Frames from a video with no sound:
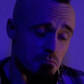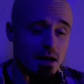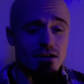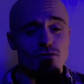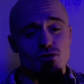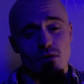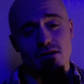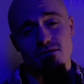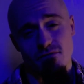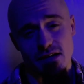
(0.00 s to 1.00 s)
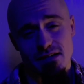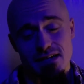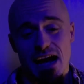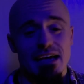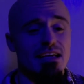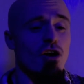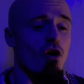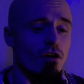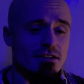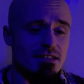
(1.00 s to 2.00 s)
medical surroundings of these, i.e.
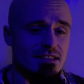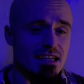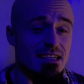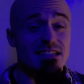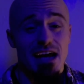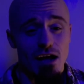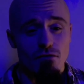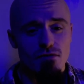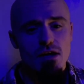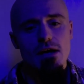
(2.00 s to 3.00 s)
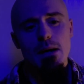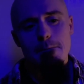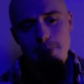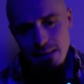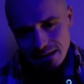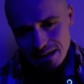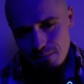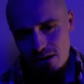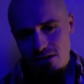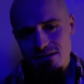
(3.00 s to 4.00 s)
heart disease and health, mainly
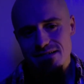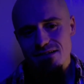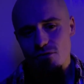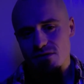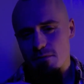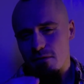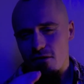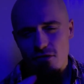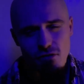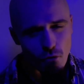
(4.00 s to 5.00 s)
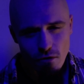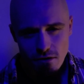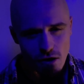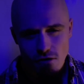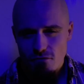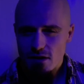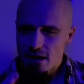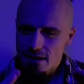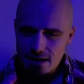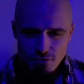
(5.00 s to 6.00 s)
because there is a plethora of
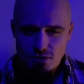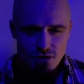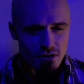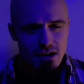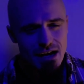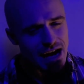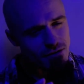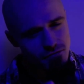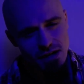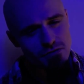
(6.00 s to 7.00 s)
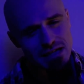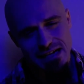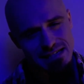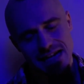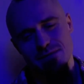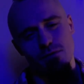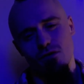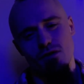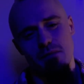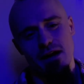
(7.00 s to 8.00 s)
literature and videos accessible
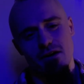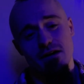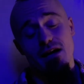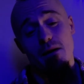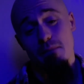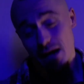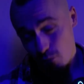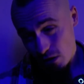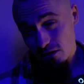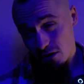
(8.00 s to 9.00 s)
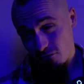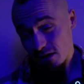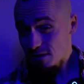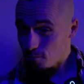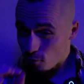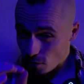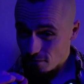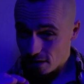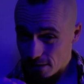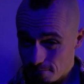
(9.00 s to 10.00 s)
on the matter, but I will cover this
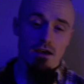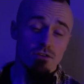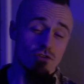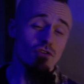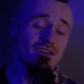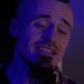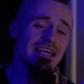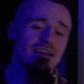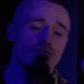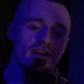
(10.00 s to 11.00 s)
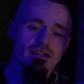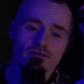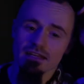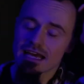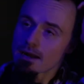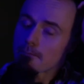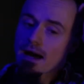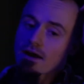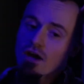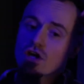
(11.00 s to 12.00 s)
briefly. To do this again effectively in a
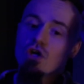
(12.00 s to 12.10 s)
manner